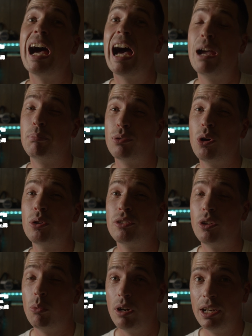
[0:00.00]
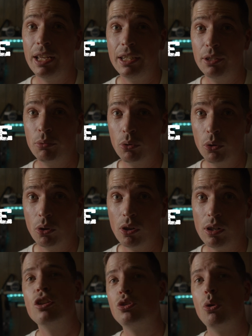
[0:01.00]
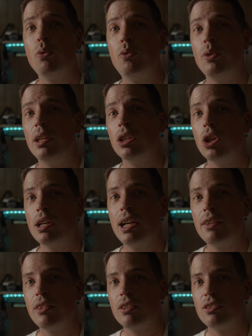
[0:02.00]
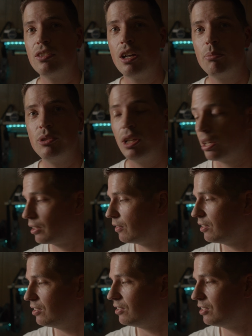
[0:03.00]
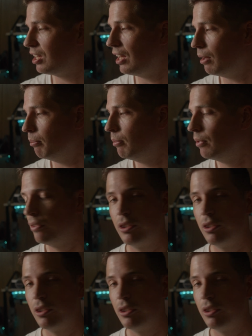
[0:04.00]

I broke the 180 rule. So if we look at the subject, this is Tim.